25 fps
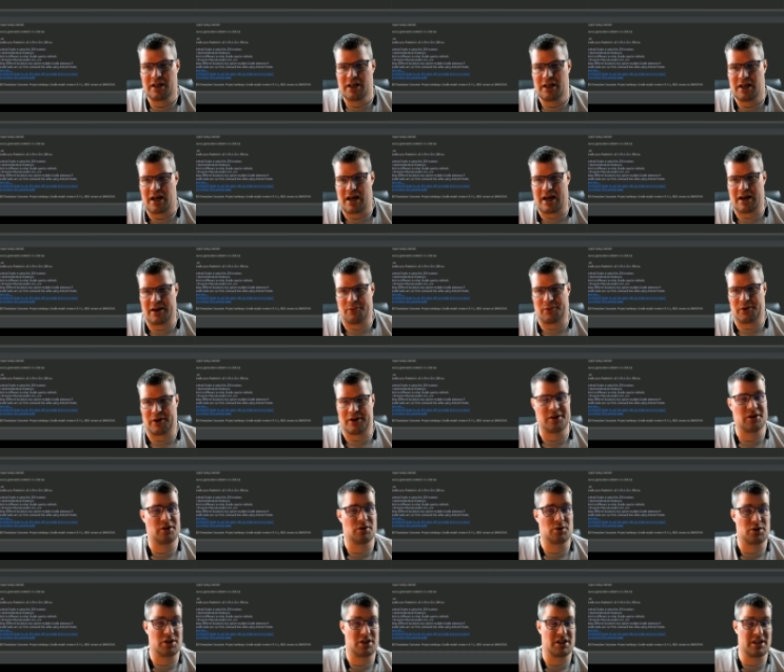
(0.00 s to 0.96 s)
I
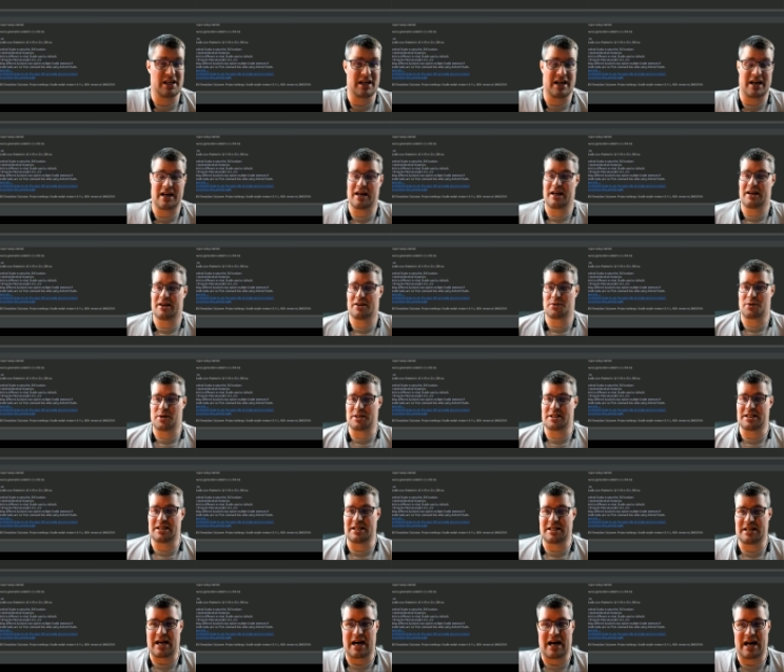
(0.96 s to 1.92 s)
used uh,
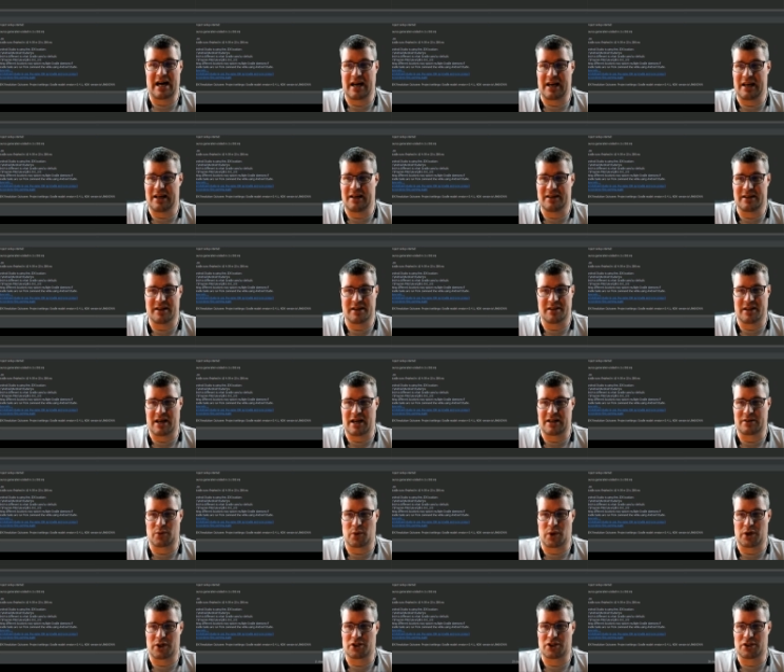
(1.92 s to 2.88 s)
29 and that
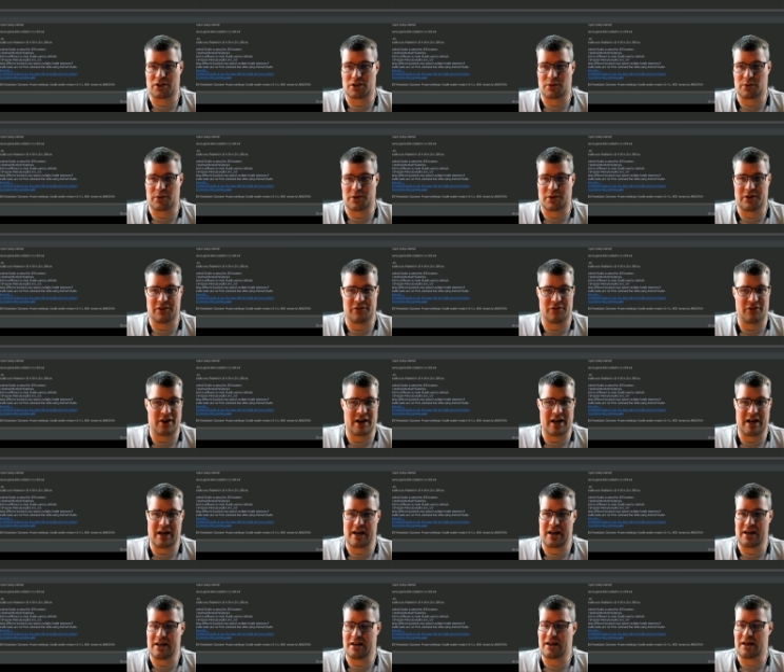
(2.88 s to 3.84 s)
works fine.